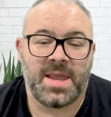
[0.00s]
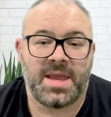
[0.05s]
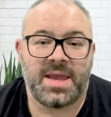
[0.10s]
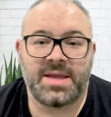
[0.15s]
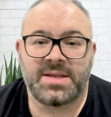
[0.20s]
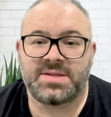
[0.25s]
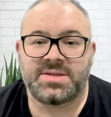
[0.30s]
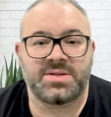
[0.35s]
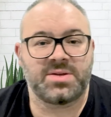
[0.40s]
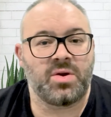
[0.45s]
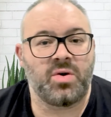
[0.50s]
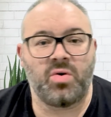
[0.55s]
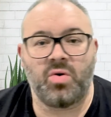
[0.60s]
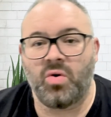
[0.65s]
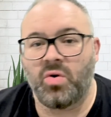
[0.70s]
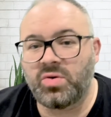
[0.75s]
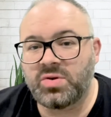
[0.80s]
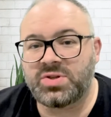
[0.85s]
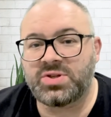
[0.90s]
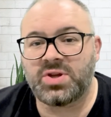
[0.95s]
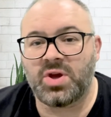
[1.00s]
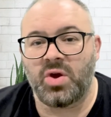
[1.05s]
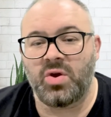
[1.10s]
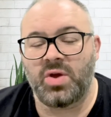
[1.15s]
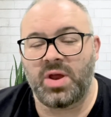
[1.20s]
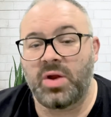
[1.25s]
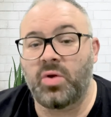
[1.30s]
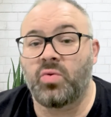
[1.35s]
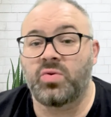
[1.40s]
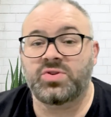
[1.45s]
It's also
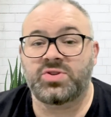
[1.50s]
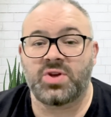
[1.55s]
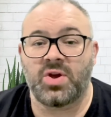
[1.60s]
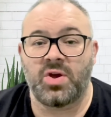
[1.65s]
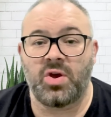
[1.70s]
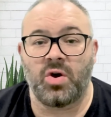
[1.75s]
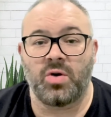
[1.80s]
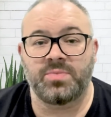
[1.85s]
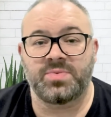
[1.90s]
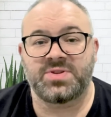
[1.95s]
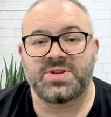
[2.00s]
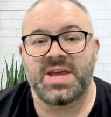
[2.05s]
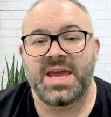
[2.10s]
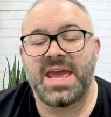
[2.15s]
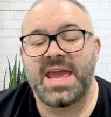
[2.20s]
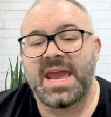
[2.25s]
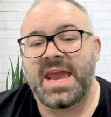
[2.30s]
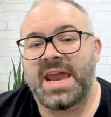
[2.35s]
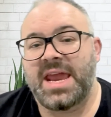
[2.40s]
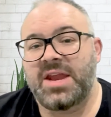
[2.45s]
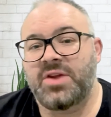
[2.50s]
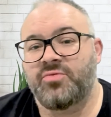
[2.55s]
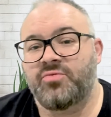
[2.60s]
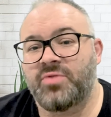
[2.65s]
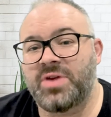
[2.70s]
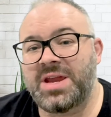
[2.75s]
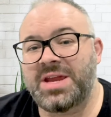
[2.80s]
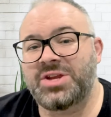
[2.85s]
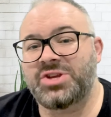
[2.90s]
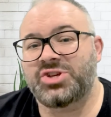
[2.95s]
it also helps in
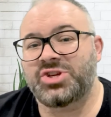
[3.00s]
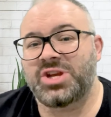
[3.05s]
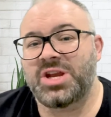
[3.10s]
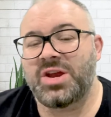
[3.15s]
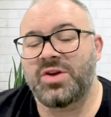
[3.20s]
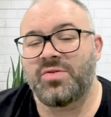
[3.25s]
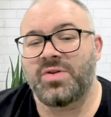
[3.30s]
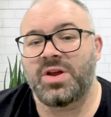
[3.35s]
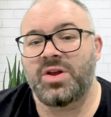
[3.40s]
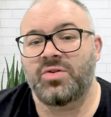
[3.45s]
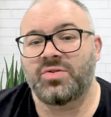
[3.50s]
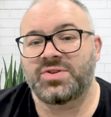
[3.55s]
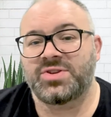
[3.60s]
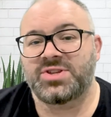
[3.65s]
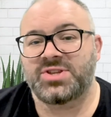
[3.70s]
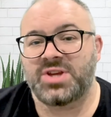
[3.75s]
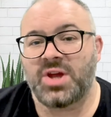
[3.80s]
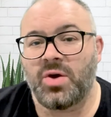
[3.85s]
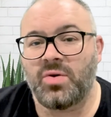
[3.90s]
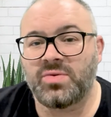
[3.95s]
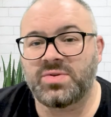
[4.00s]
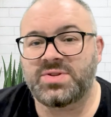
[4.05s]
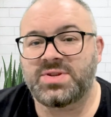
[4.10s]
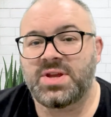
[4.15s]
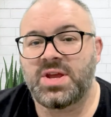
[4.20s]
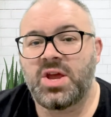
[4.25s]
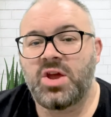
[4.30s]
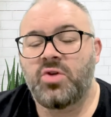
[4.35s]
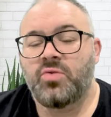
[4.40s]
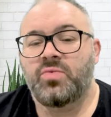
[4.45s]
re-engineering your
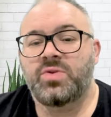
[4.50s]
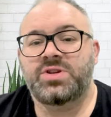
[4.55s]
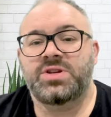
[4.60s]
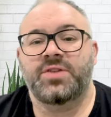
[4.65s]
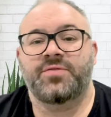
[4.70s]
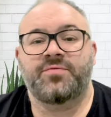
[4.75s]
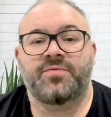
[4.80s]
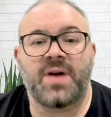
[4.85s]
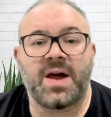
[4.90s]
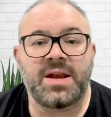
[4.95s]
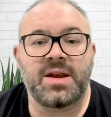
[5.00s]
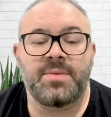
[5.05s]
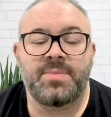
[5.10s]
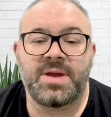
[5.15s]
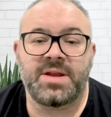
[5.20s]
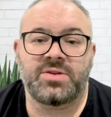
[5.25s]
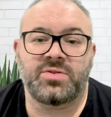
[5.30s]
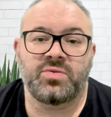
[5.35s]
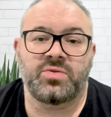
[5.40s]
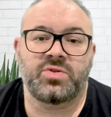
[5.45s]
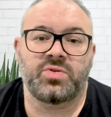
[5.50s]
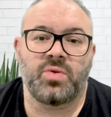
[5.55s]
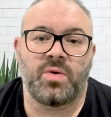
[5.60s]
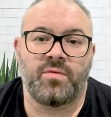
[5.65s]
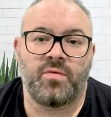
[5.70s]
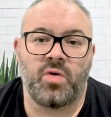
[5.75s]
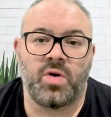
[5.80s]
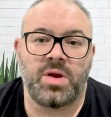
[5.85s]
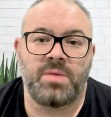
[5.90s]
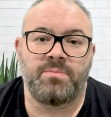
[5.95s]
cells, which is fundamental to
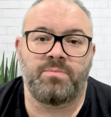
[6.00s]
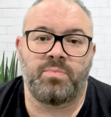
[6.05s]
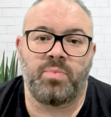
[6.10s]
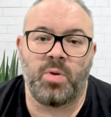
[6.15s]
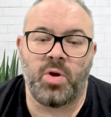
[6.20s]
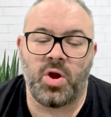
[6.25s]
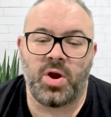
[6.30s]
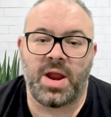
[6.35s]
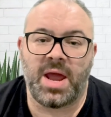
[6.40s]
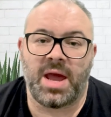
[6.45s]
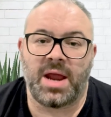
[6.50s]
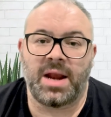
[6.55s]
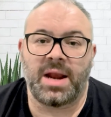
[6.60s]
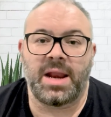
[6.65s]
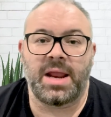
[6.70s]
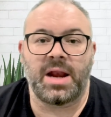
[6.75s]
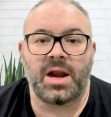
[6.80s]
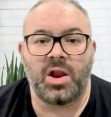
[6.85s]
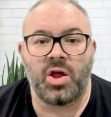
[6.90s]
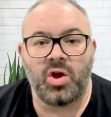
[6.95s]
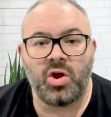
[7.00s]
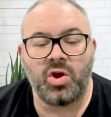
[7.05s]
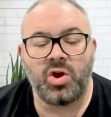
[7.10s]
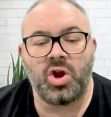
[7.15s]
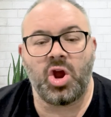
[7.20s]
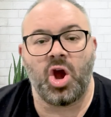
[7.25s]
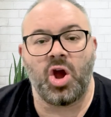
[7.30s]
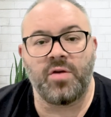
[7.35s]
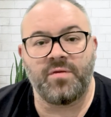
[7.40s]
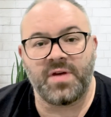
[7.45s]
avoiding burnout, let
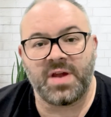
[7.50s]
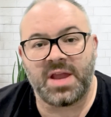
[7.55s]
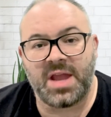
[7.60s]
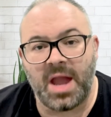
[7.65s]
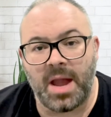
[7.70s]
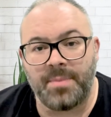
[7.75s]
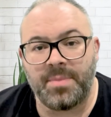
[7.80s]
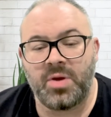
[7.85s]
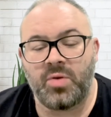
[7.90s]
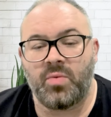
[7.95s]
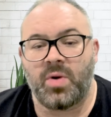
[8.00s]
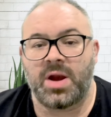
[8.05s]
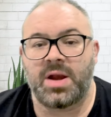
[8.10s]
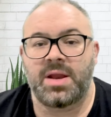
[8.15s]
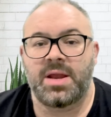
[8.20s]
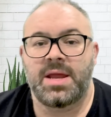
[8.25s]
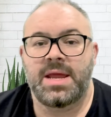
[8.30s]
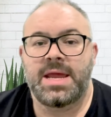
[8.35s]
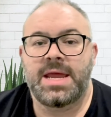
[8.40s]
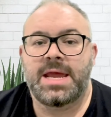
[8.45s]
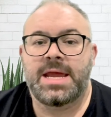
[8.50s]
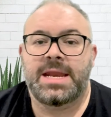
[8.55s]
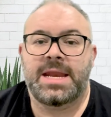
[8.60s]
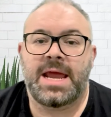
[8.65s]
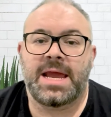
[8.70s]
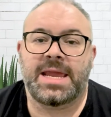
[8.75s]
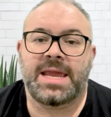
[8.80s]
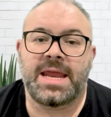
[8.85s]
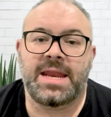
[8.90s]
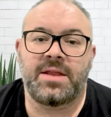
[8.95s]
alone overcoming one.
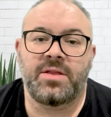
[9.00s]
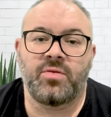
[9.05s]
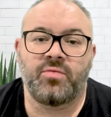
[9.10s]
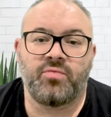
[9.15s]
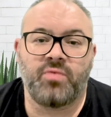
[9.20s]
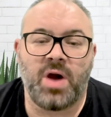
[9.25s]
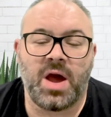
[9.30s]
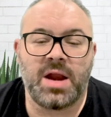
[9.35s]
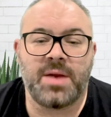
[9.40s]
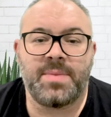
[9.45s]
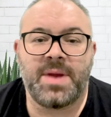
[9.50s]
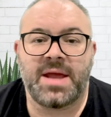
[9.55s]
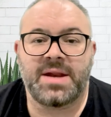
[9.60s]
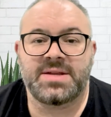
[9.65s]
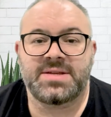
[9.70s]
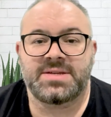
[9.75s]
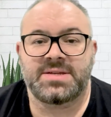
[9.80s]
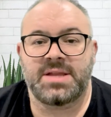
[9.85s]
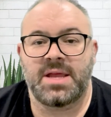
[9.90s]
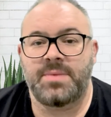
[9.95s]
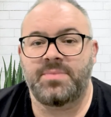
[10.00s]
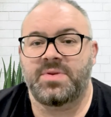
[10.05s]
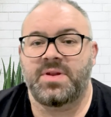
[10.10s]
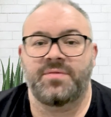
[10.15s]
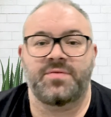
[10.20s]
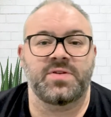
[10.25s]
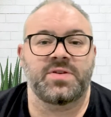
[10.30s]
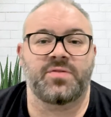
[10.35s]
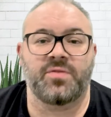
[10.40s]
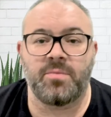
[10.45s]
Now, getting the right amount of sleep
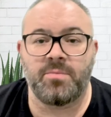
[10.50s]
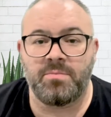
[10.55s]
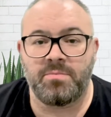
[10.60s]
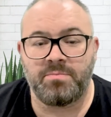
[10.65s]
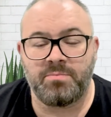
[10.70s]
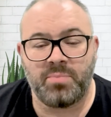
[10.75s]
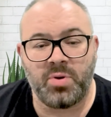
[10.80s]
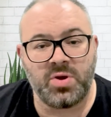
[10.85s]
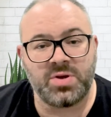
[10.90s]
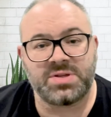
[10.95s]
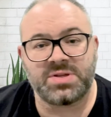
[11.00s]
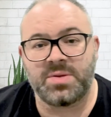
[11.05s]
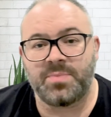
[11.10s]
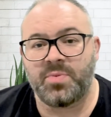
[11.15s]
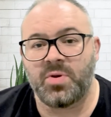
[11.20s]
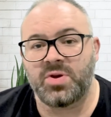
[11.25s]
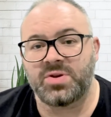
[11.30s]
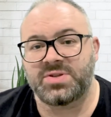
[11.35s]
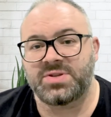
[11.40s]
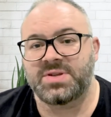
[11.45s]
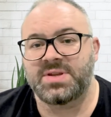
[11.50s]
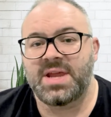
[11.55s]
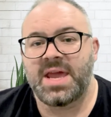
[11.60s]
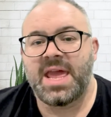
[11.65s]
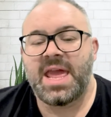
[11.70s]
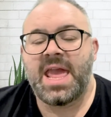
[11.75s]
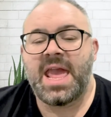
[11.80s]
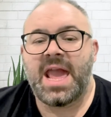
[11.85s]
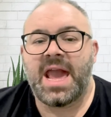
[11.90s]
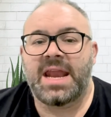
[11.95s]
differs from person to person,
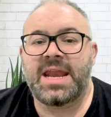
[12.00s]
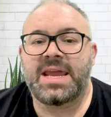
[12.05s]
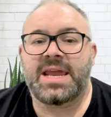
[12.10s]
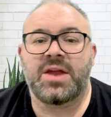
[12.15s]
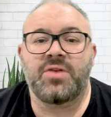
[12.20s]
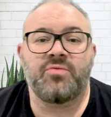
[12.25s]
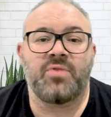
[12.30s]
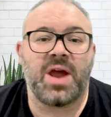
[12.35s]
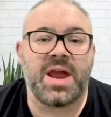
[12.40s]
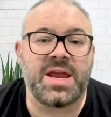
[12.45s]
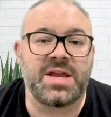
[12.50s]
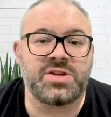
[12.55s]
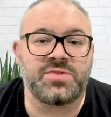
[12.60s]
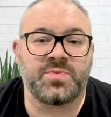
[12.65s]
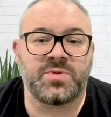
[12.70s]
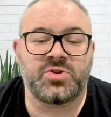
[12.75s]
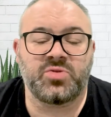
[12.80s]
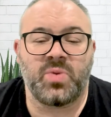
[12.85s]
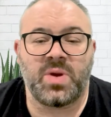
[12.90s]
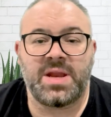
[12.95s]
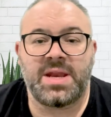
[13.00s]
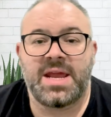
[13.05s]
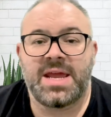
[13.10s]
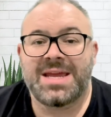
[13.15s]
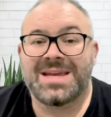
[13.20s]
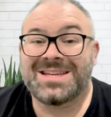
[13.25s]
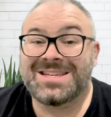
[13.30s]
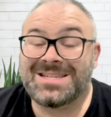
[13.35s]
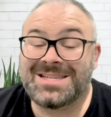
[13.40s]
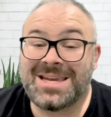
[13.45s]
and it can range between
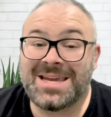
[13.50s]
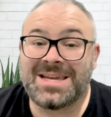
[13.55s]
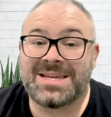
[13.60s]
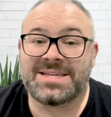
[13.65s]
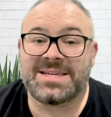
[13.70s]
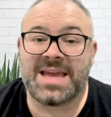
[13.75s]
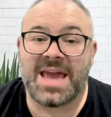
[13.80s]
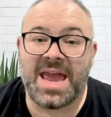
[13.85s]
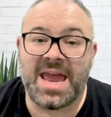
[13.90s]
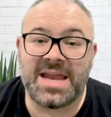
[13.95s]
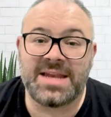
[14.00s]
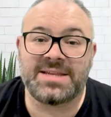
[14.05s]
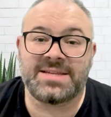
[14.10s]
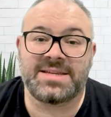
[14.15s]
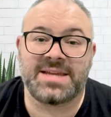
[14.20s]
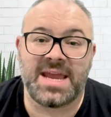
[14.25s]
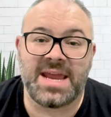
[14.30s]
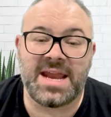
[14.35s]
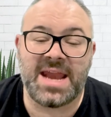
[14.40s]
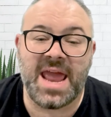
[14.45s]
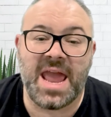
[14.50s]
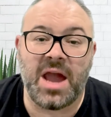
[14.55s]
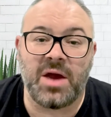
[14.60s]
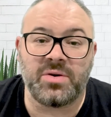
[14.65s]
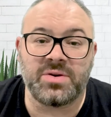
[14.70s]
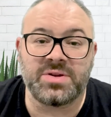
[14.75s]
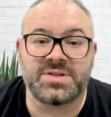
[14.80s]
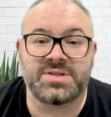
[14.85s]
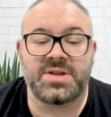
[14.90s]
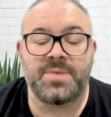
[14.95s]
six and 10
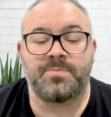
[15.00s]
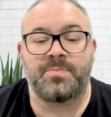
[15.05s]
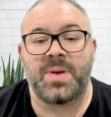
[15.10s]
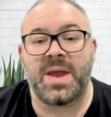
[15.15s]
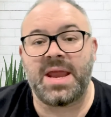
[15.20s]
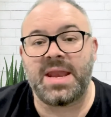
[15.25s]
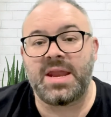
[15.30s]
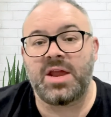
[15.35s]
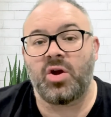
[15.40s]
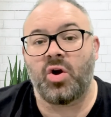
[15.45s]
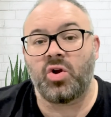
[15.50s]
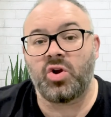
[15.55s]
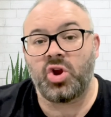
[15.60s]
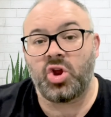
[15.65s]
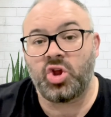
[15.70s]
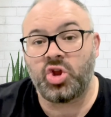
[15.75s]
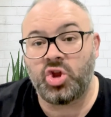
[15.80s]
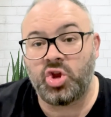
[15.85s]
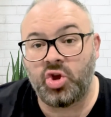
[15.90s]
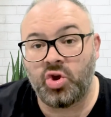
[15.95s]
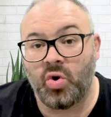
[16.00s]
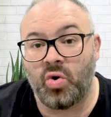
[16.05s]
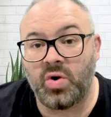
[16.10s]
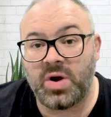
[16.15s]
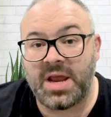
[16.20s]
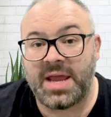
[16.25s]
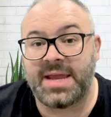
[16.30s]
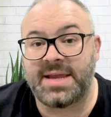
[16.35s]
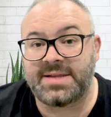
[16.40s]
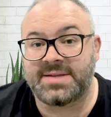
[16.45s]
hours depending on your
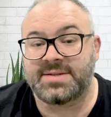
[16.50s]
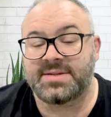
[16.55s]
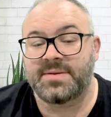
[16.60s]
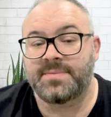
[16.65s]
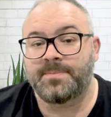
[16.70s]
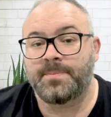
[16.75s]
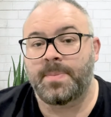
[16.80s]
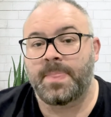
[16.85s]
needs.